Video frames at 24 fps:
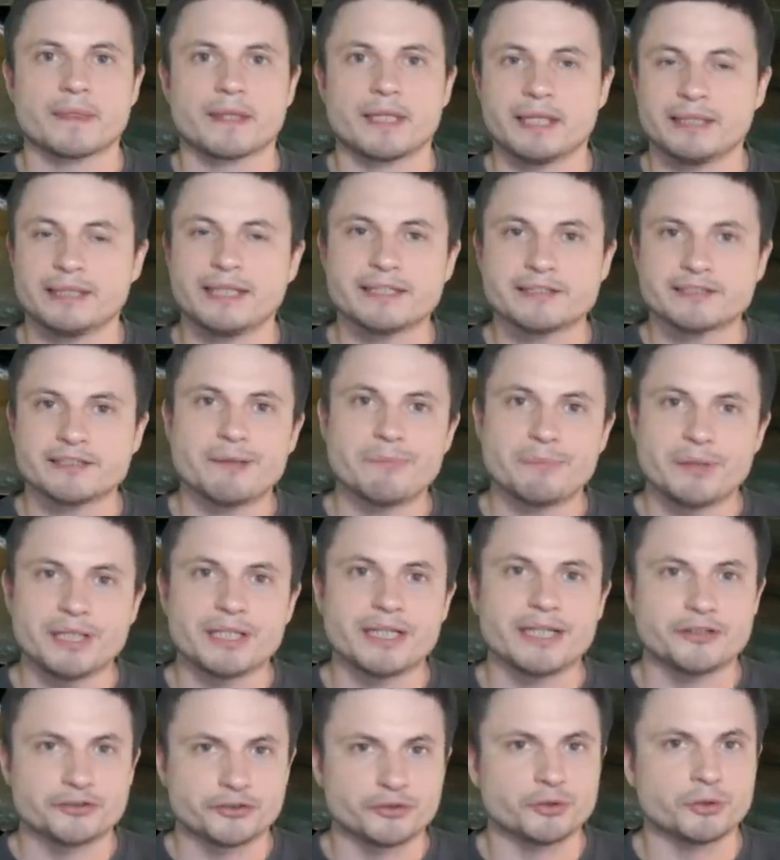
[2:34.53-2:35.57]
And that something
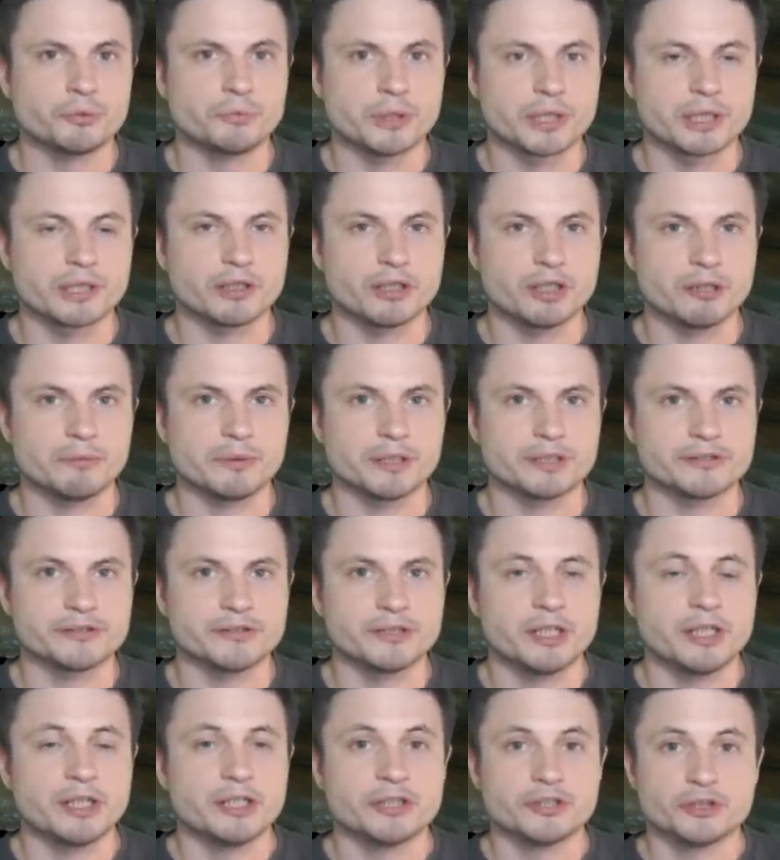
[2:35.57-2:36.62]
has to do with
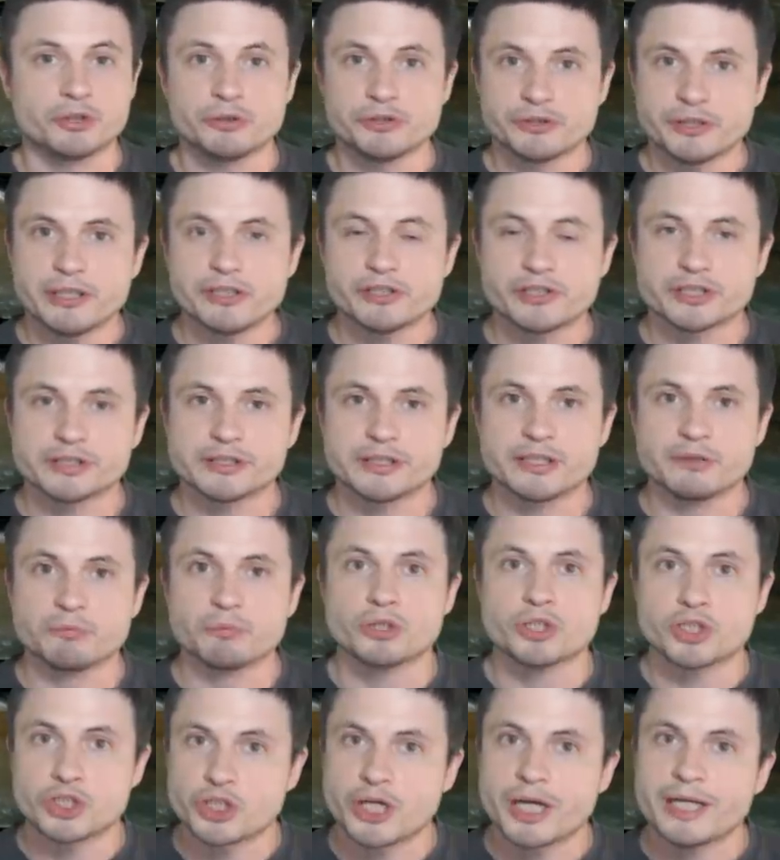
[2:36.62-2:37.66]
economics. So essentially,
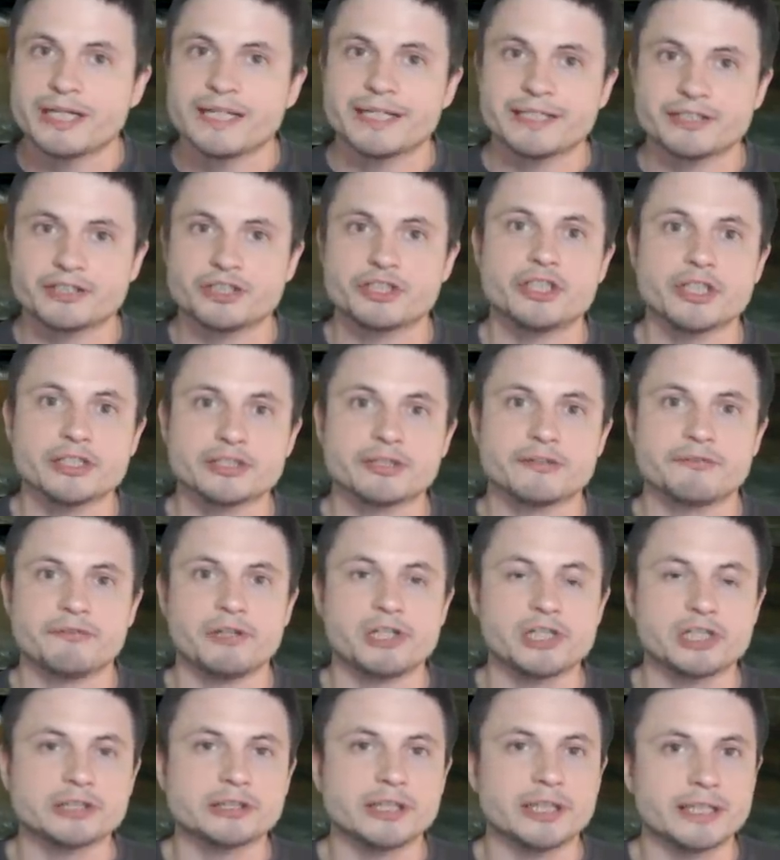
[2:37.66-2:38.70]
what China has just
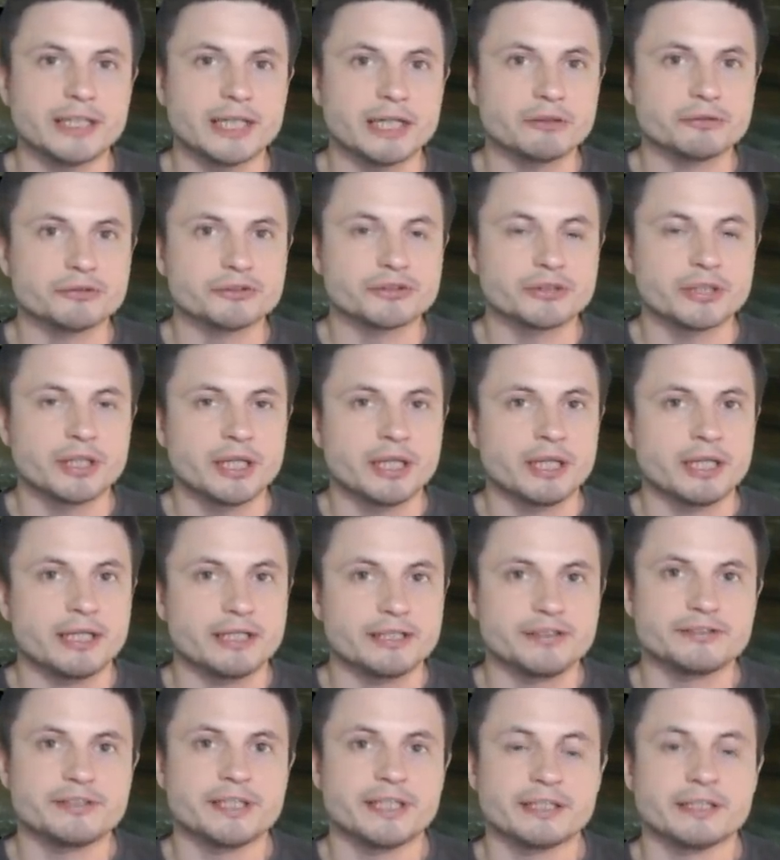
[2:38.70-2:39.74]
officially announced
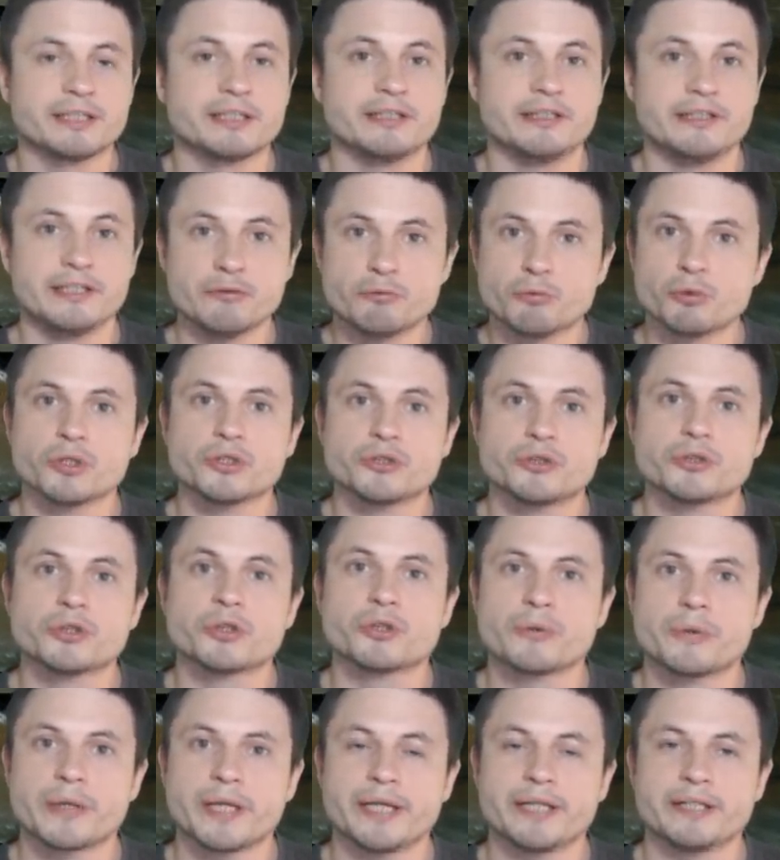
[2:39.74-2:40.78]
is that they want to
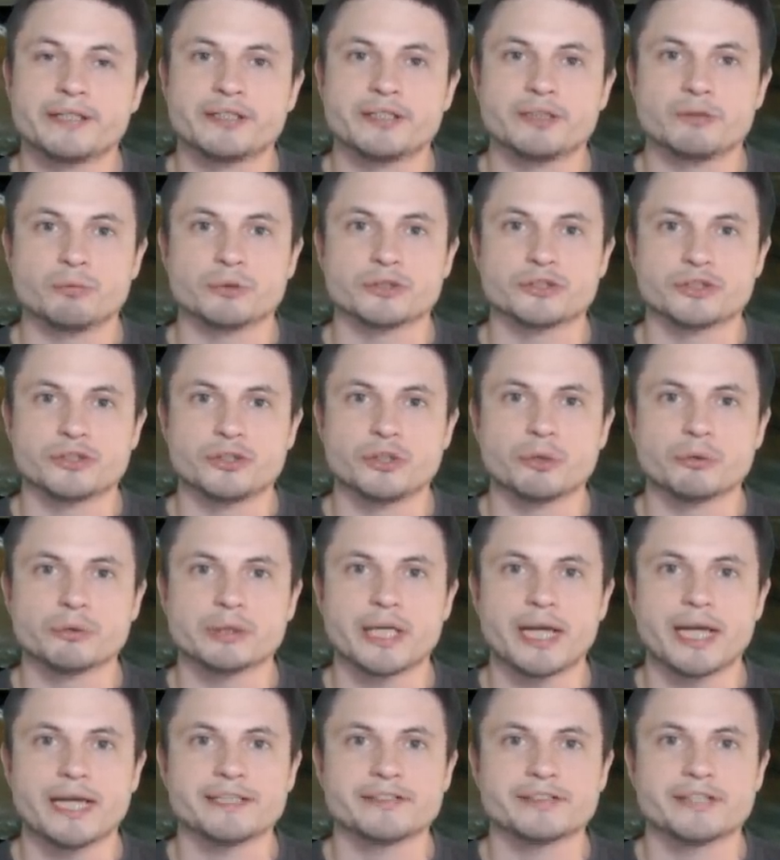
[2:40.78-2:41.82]
create what's
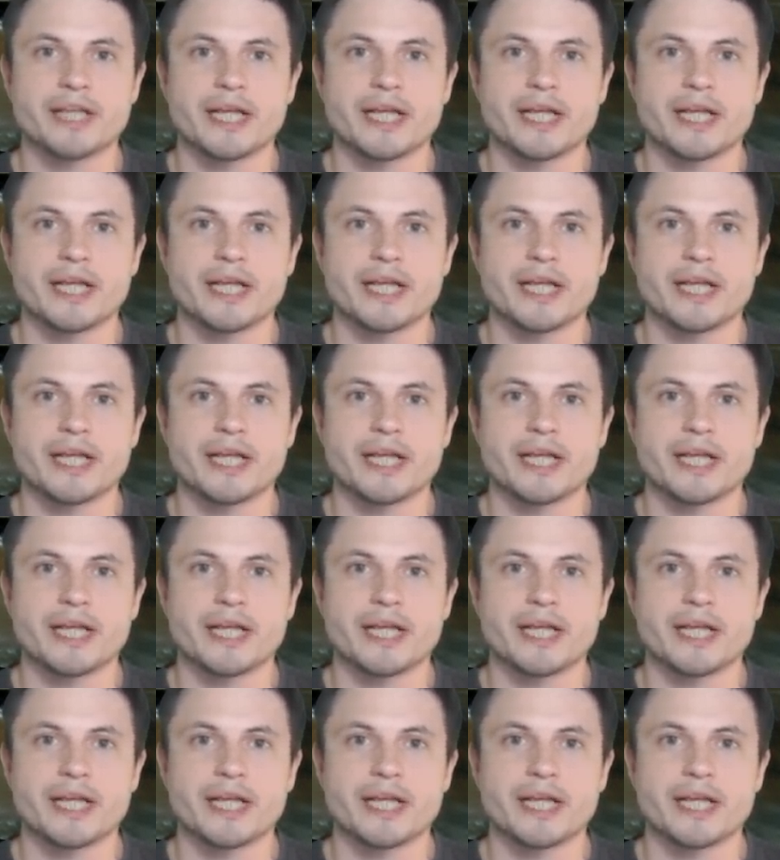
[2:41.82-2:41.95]
known as